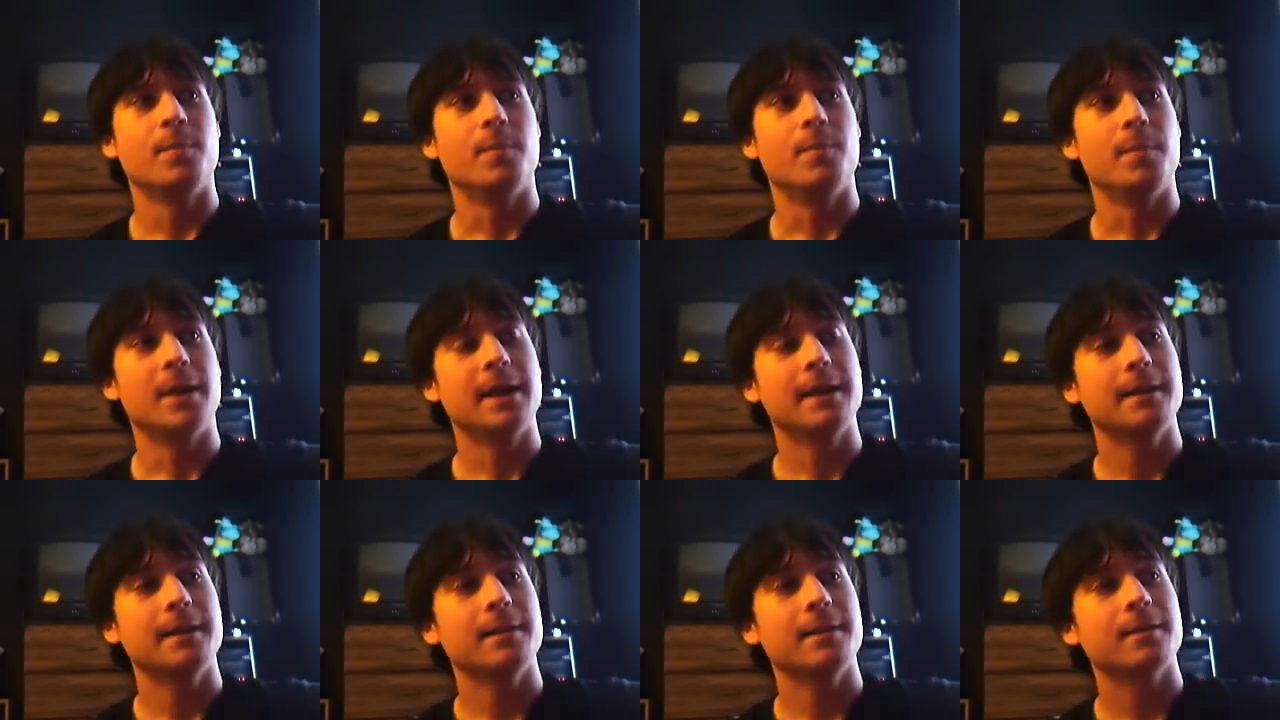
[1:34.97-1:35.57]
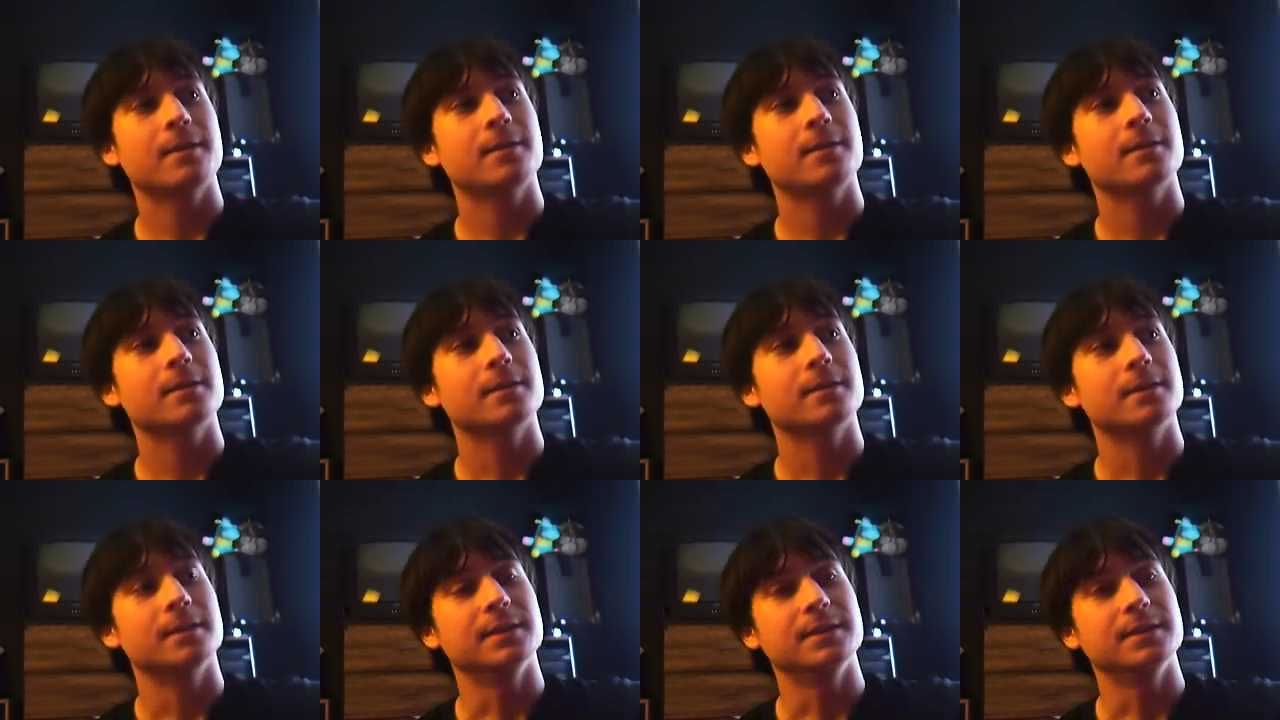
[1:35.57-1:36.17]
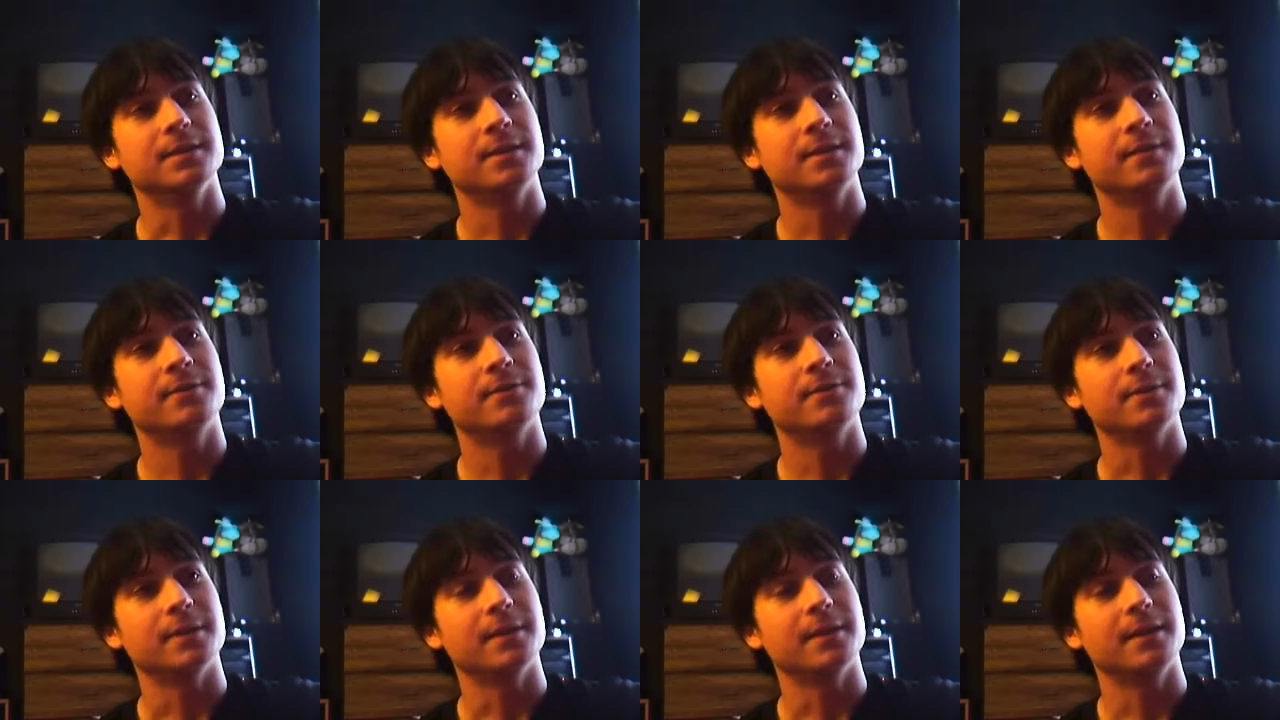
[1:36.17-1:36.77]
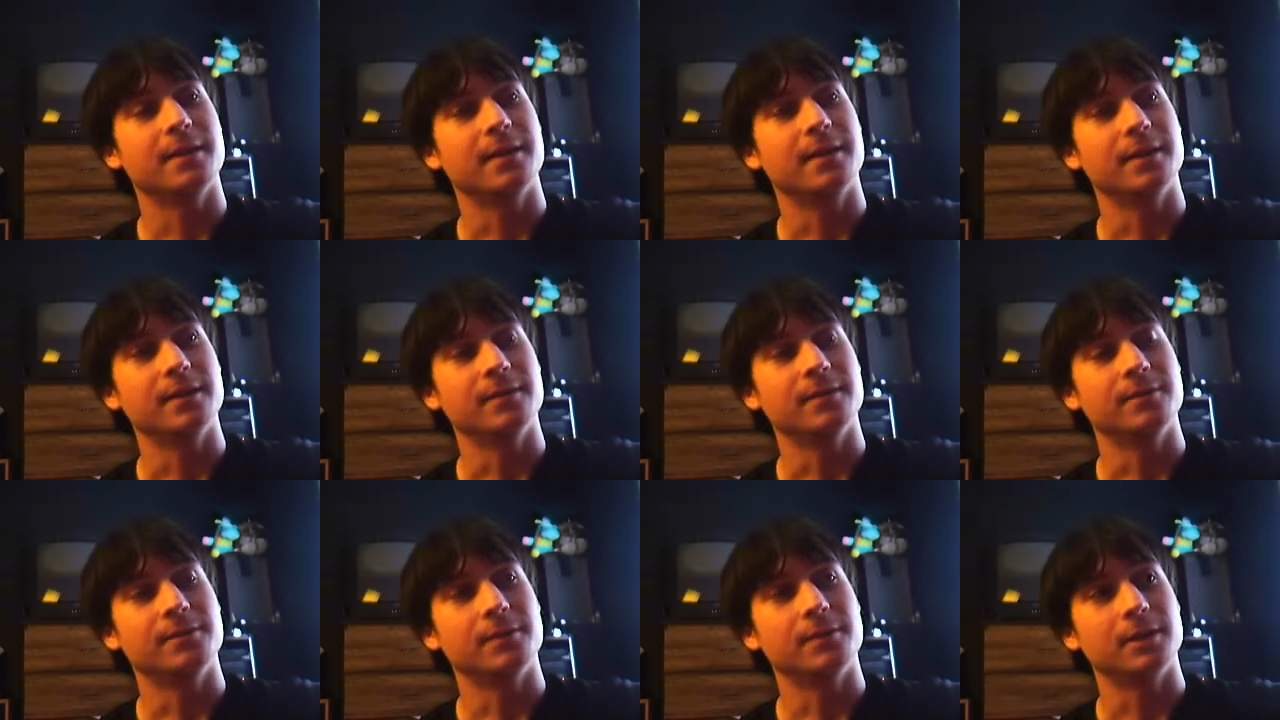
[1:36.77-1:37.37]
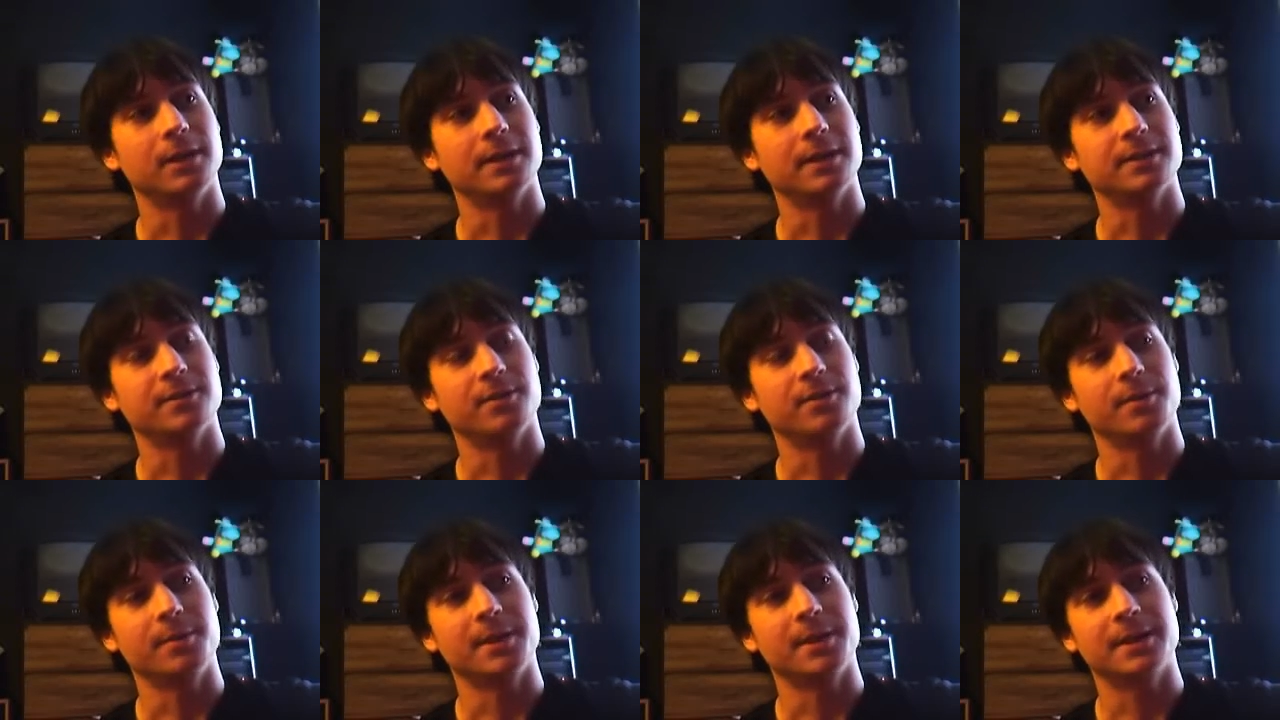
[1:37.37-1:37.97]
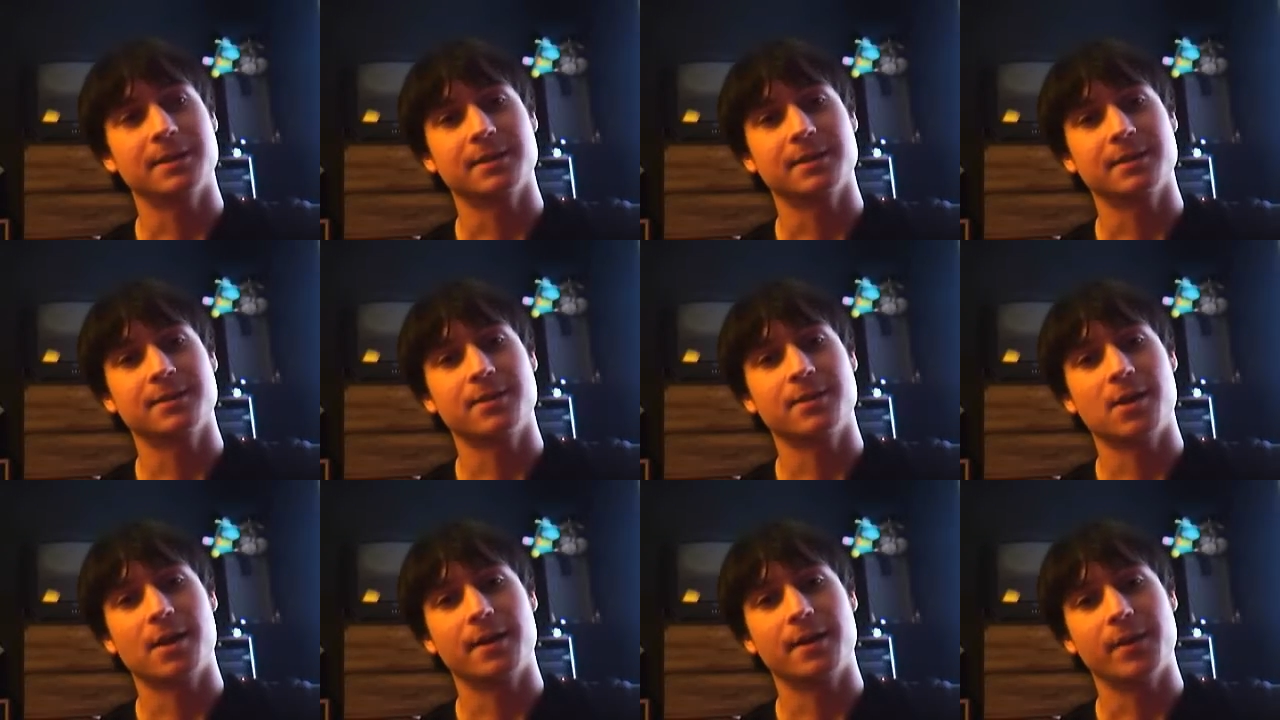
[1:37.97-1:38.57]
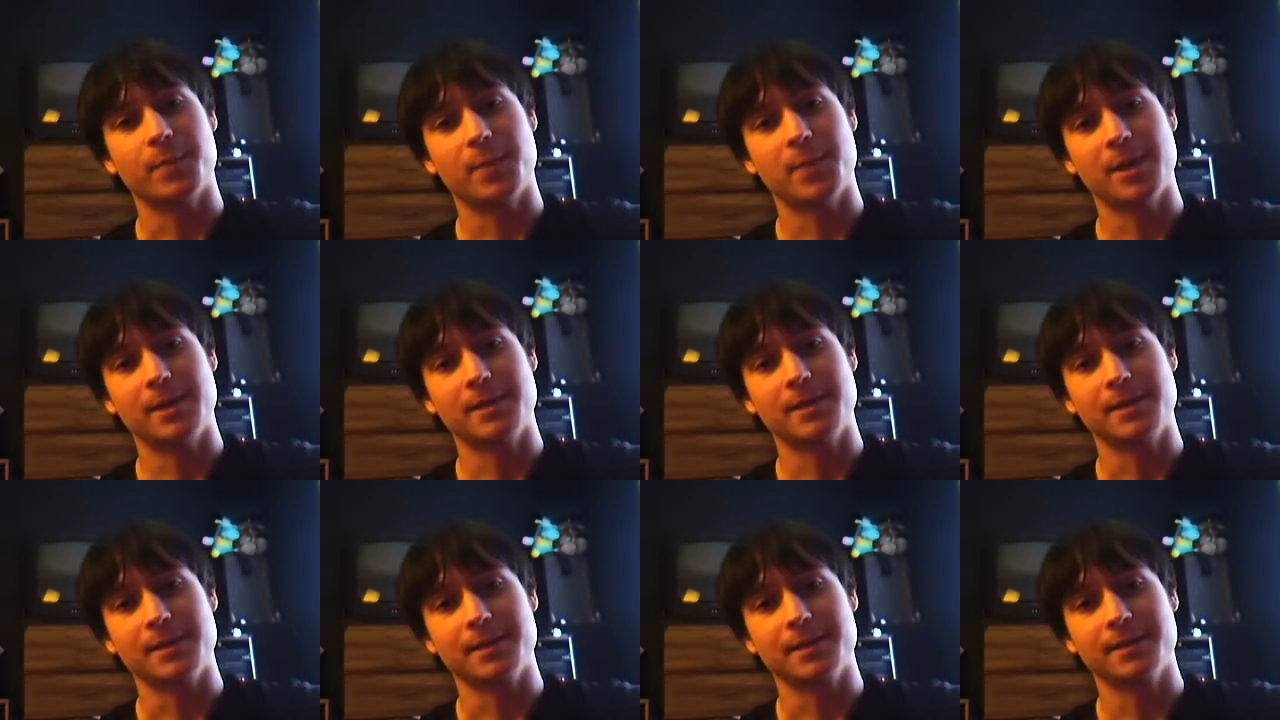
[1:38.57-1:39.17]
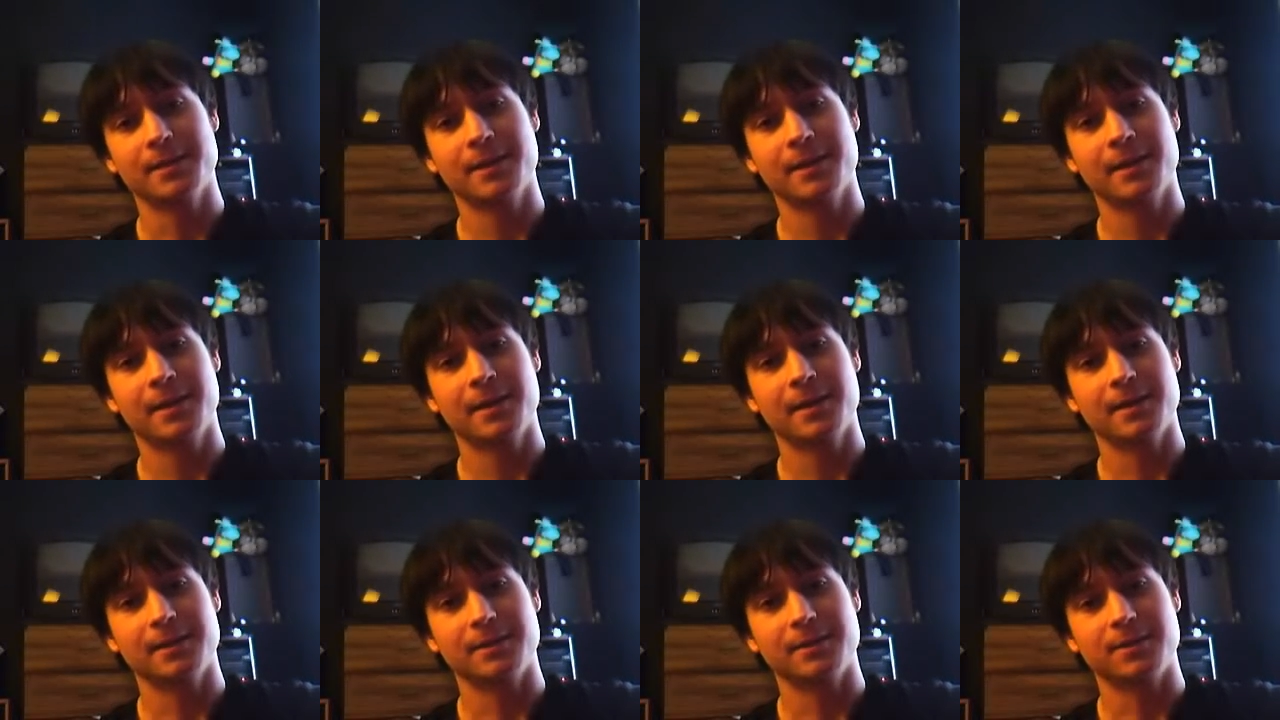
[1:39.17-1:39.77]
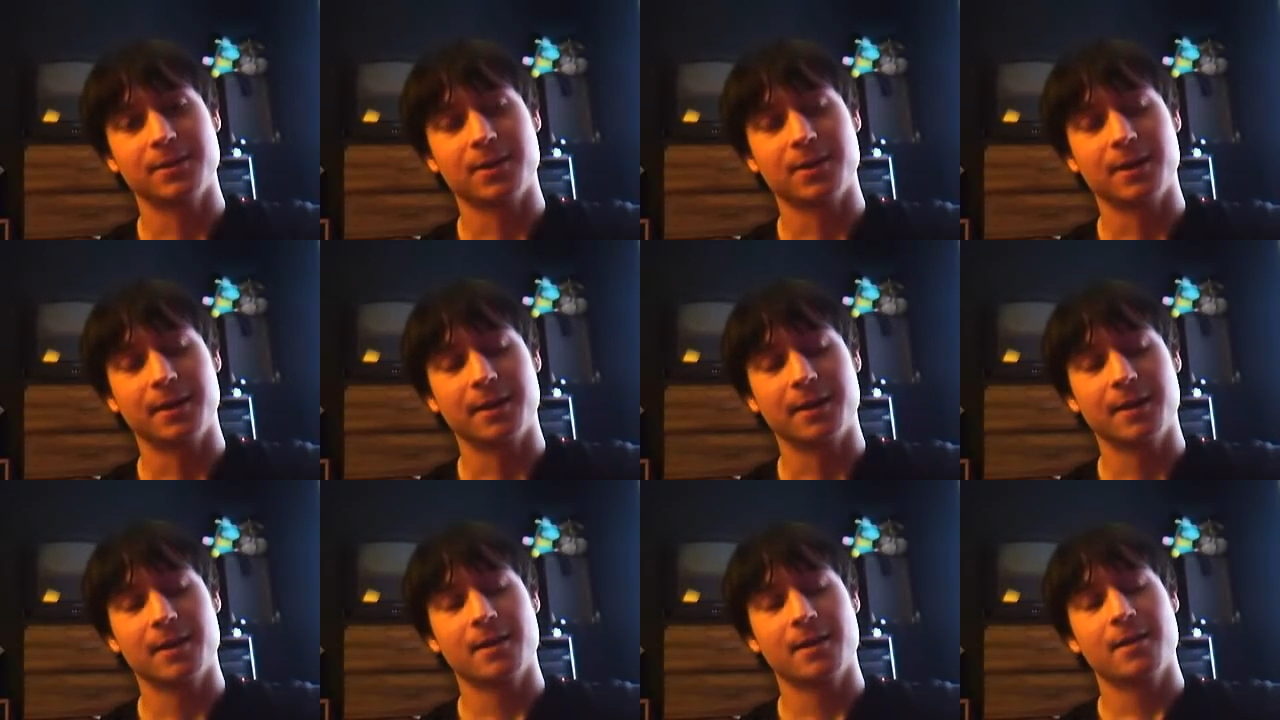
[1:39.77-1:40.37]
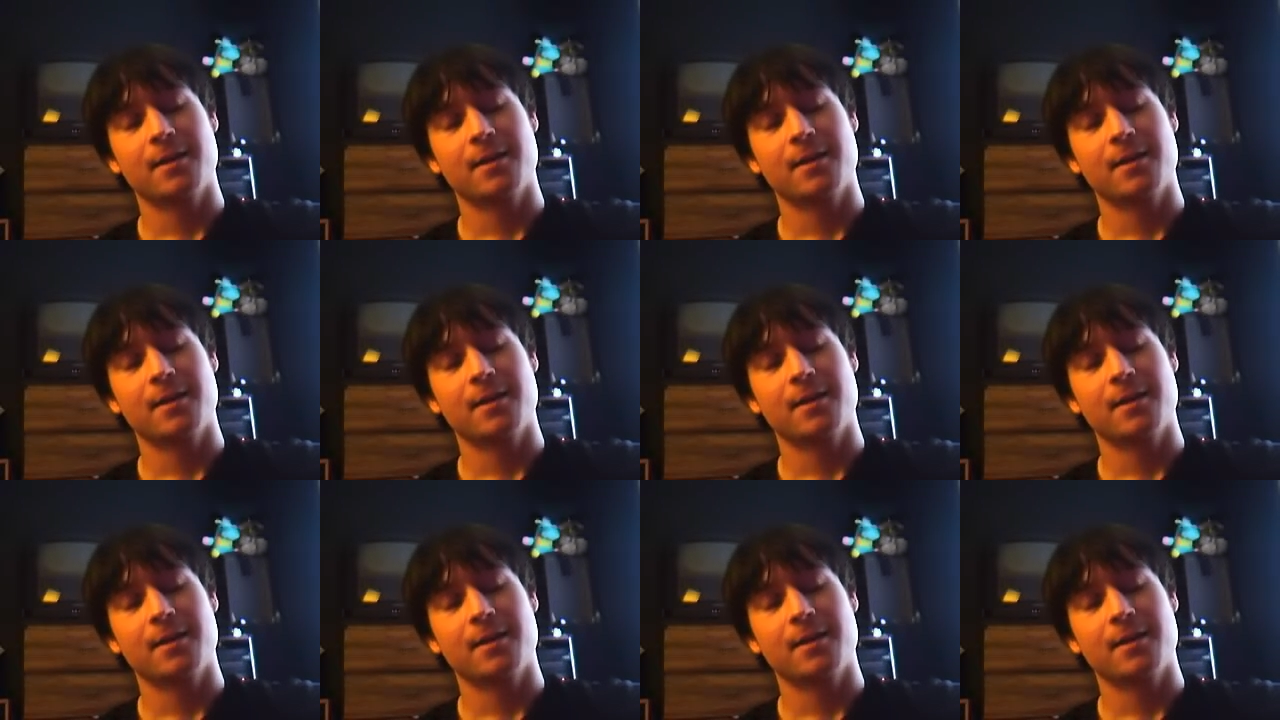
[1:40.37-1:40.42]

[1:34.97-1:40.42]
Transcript: math is different than philosophy because it's not opinion. It's not